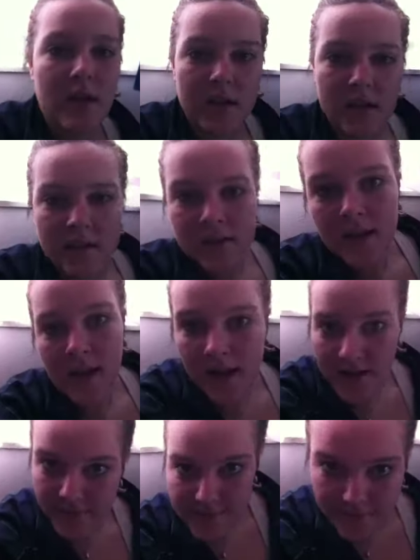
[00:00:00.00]
Because
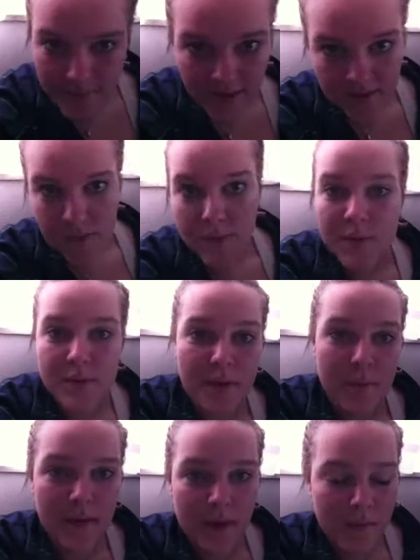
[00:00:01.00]
that's also
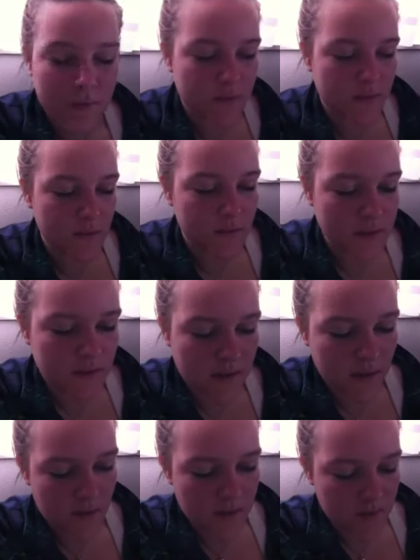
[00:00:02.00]
something I really, really
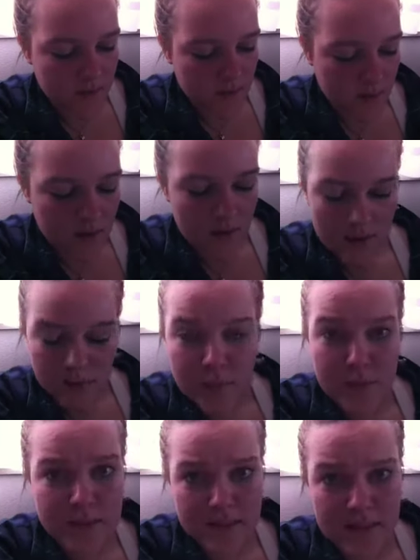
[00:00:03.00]
love. I
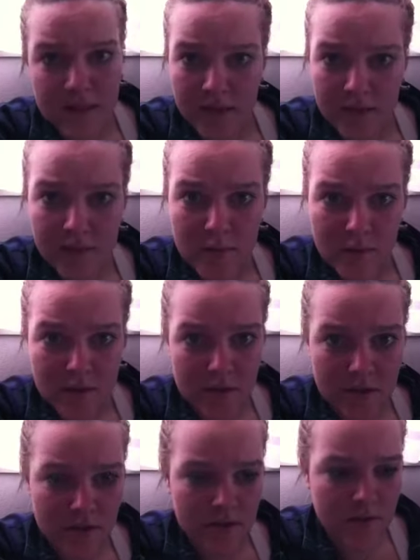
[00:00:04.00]
really love
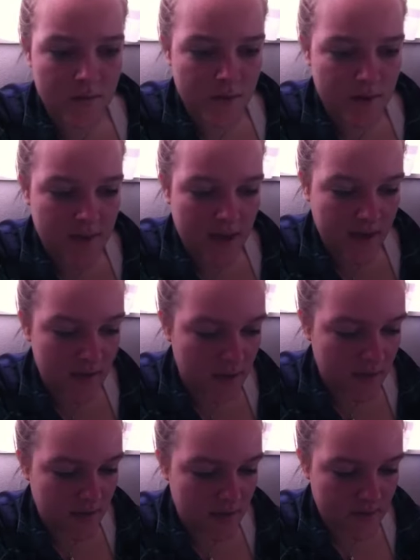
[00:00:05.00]
Monsters University. I
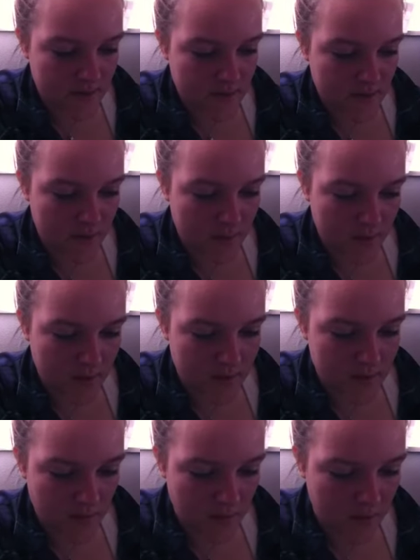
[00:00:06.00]
saw it in the cinema
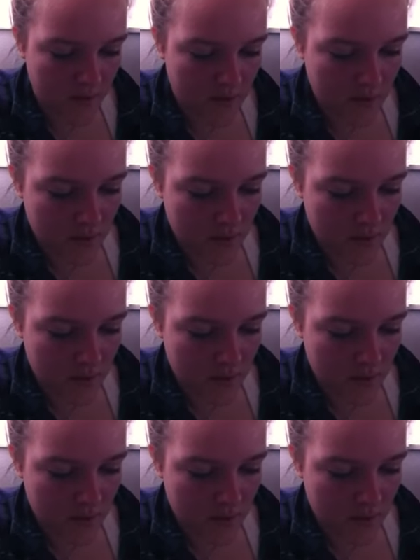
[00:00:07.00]
this summer